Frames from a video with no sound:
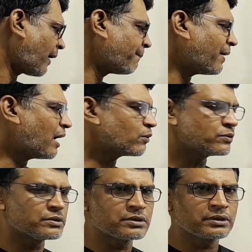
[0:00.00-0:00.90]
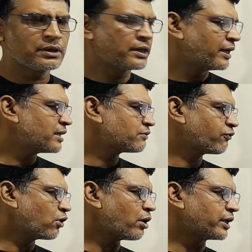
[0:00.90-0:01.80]
Abound is
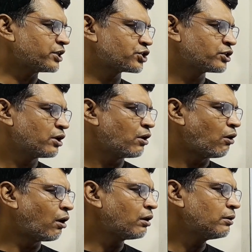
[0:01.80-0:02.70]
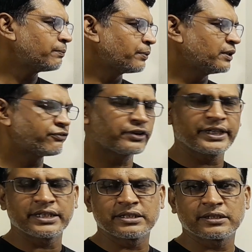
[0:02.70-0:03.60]
flourish or
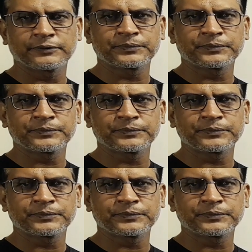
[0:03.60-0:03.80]
proliferate.